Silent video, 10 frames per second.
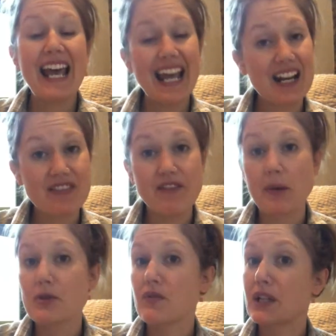And if that
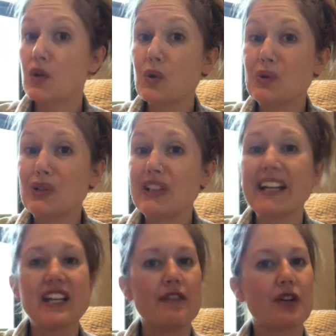family's really cool
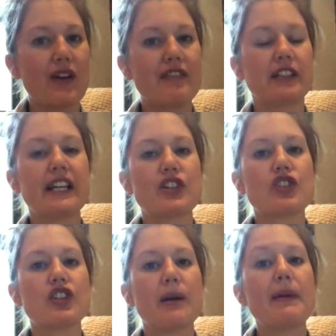and you have a great
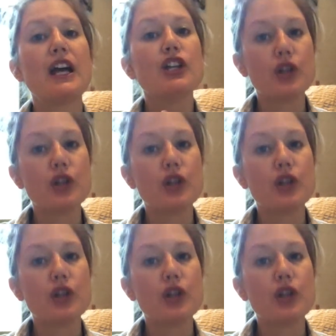relationship,